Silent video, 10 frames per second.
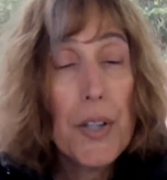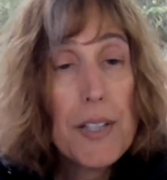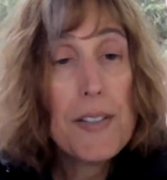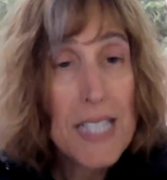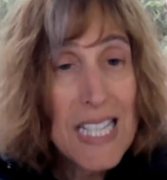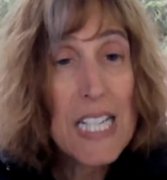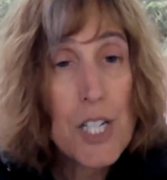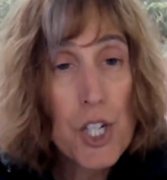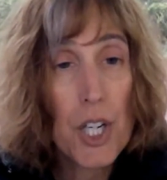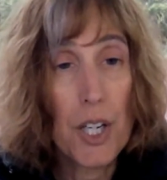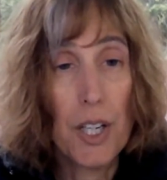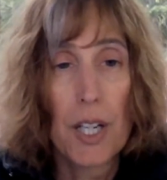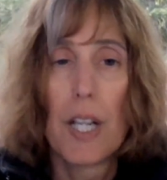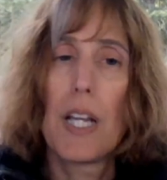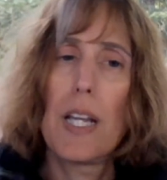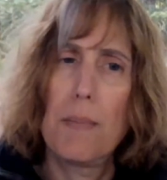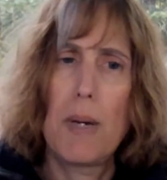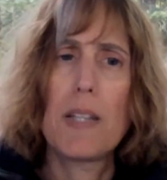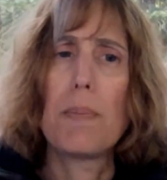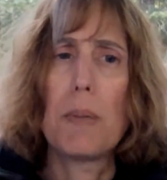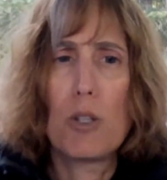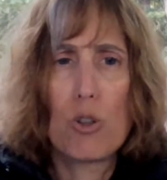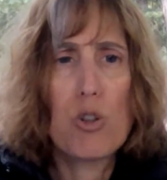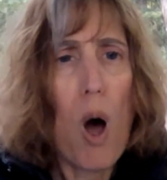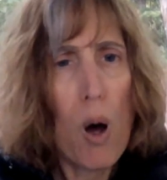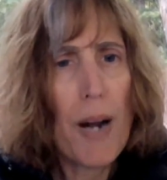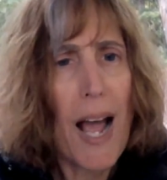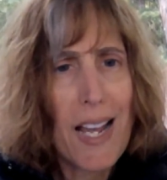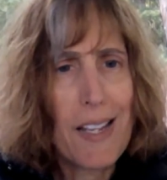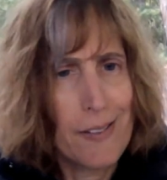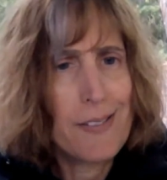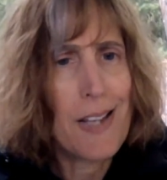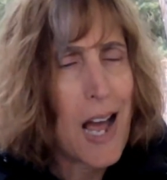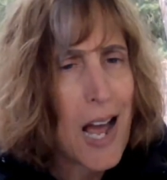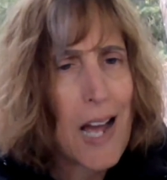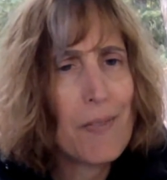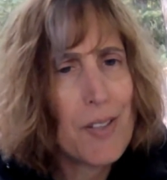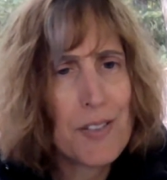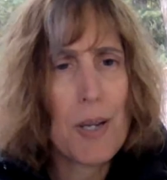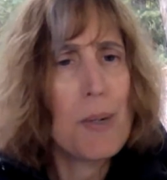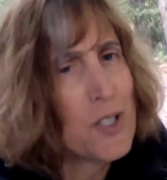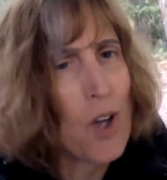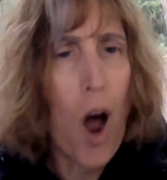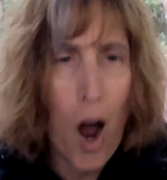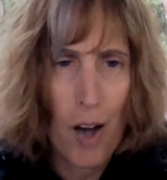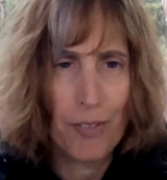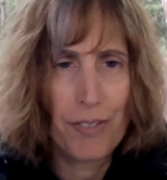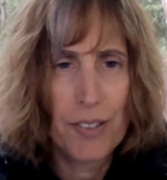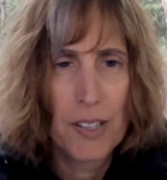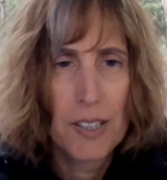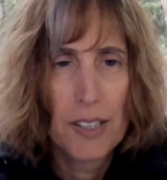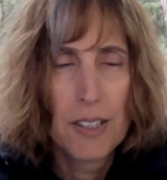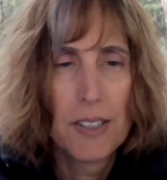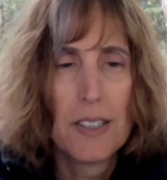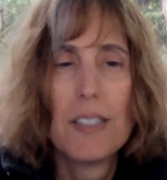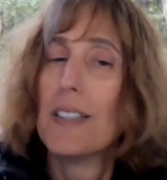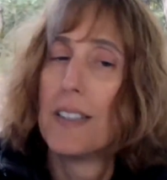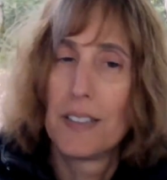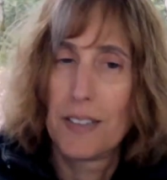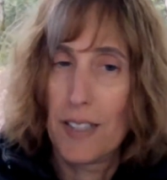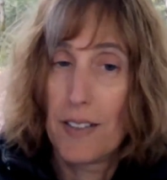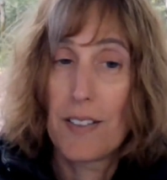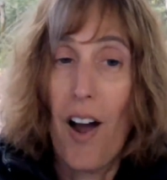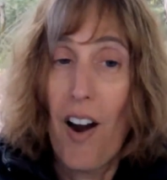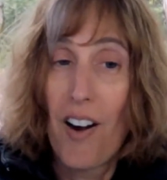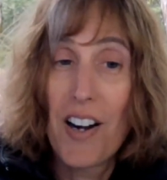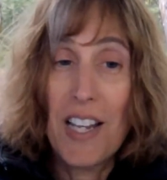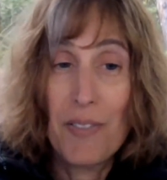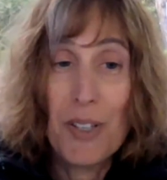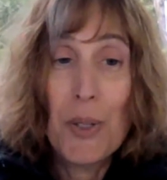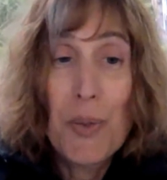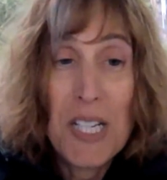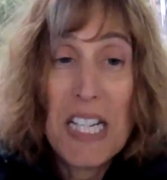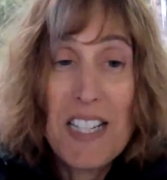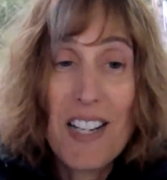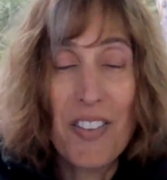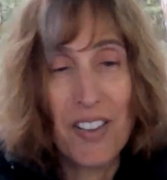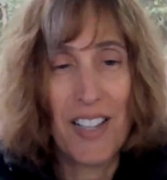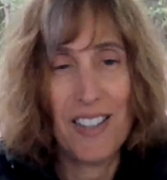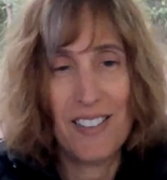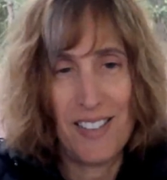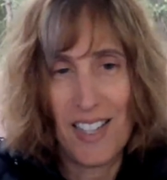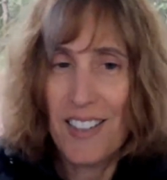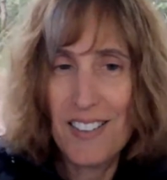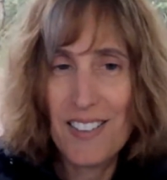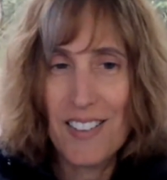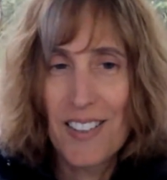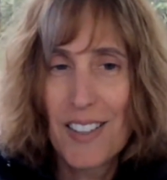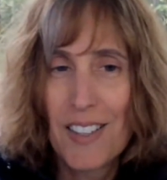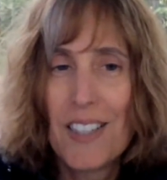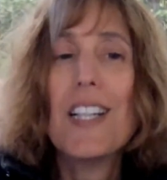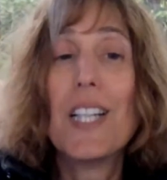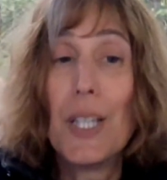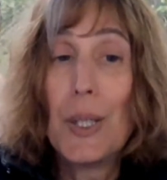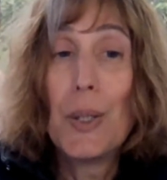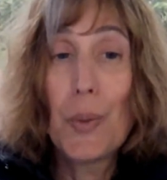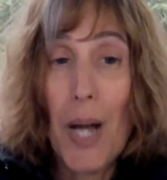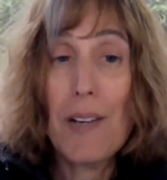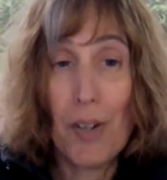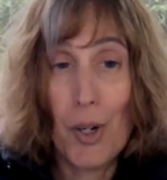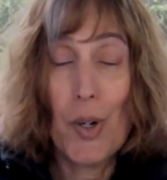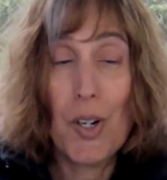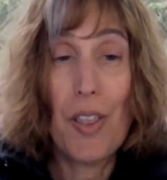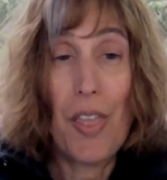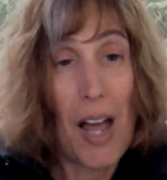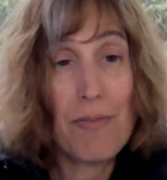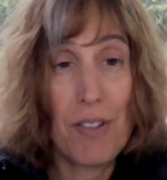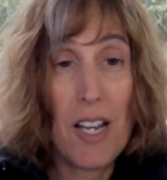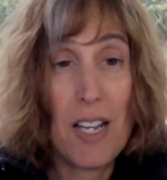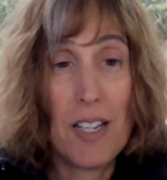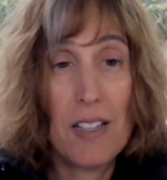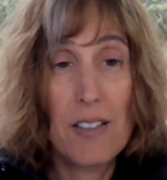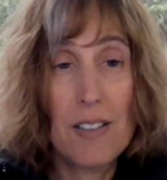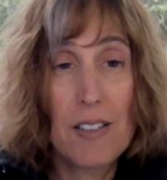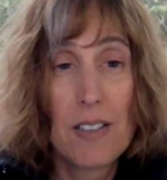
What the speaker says: a teacher. It must be so nice to have the summers off. Chances are, if you teach in the United States, you have heard that phrase